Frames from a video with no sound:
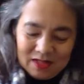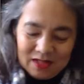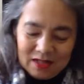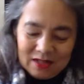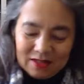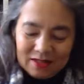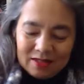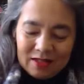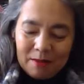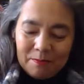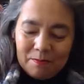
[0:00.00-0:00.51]

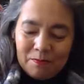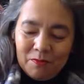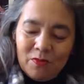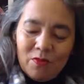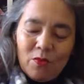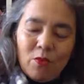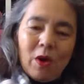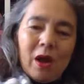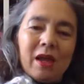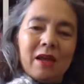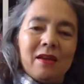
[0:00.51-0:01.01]
some
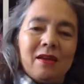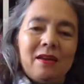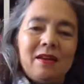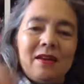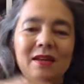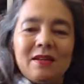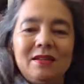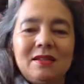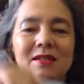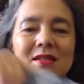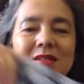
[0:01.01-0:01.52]
way
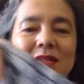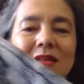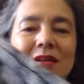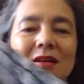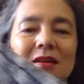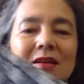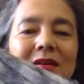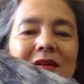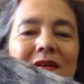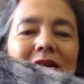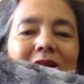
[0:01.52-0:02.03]
into
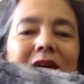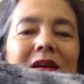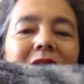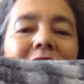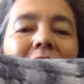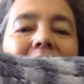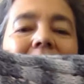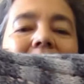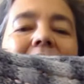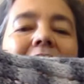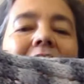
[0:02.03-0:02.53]

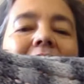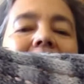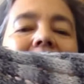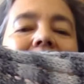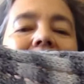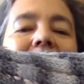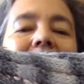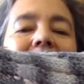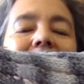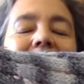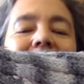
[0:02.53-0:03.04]

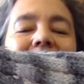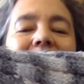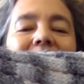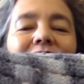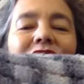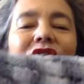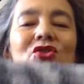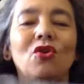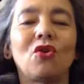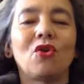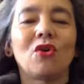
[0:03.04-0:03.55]
the
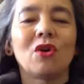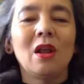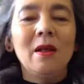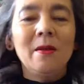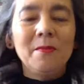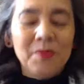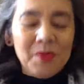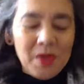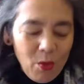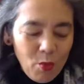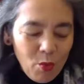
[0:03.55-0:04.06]
shawl.
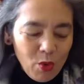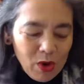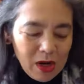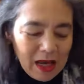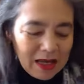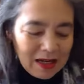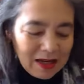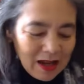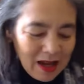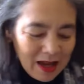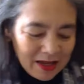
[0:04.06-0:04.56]
What
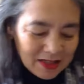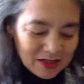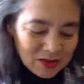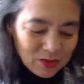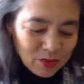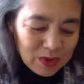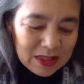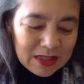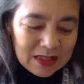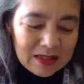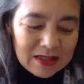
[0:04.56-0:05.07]
I liked
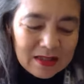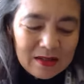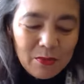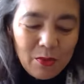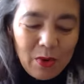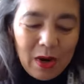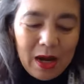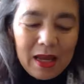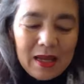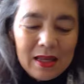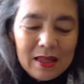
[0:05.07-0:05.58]
was the
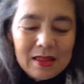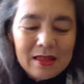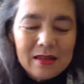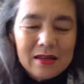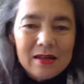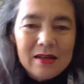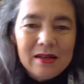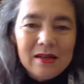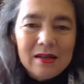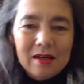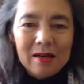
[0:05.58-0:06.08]
way
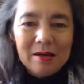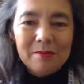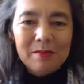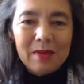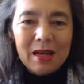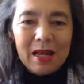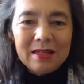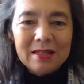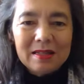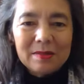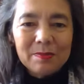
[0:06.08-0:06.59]
the
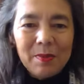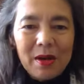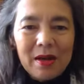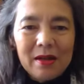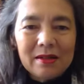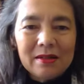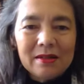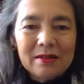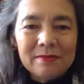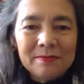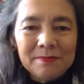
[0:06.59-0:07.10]
lace
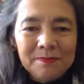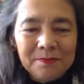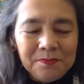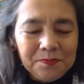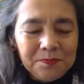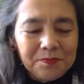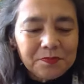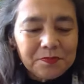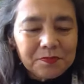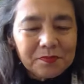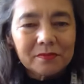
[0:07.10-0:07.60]

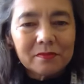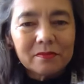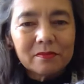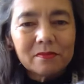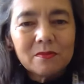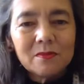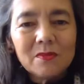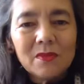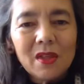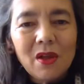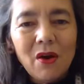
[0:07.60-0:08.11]
pattern
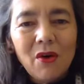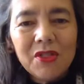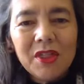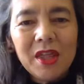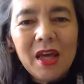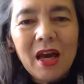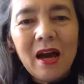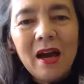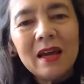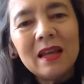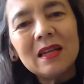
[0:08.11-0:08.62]
or
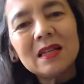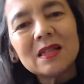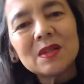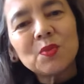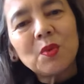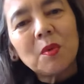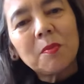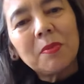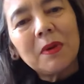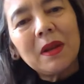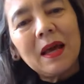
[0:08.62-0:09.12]
the eyelets
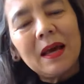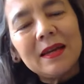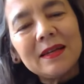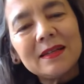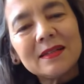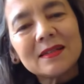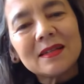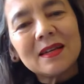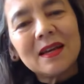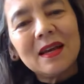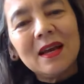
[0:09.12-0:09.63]
were
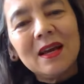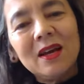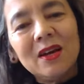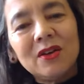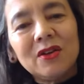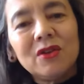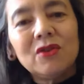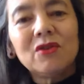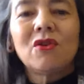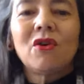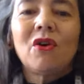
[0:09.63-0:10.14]
placed.
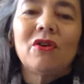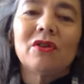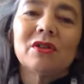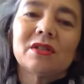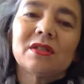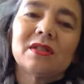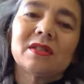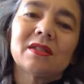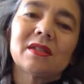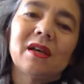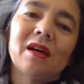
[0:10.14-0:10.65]
You
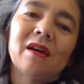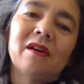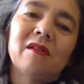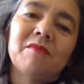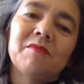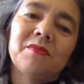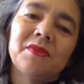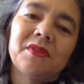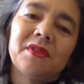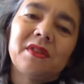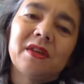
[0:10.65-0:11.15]
got
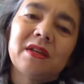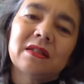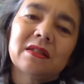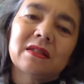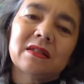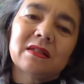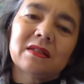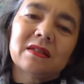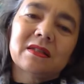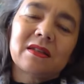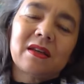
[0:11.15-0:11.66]

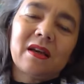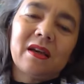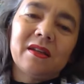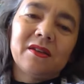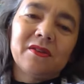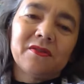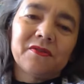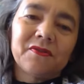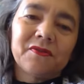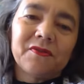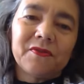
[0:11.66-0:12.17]
this
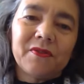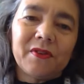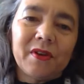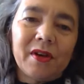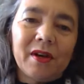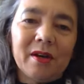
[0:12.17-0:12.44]
kind of,